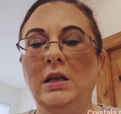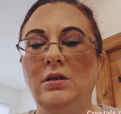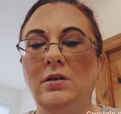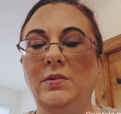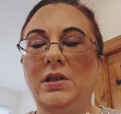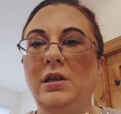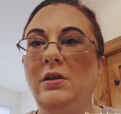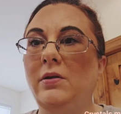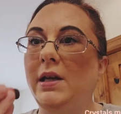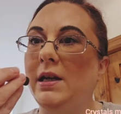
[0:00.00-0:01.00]
So I'm just going
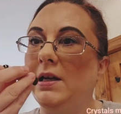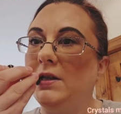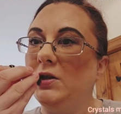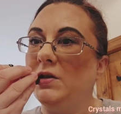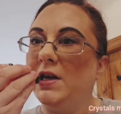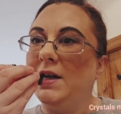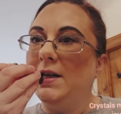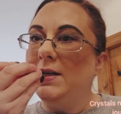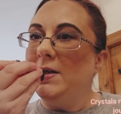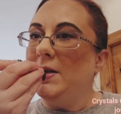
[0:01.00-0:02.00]
to go ahead and try
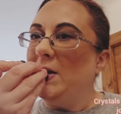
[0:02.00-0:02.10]
it.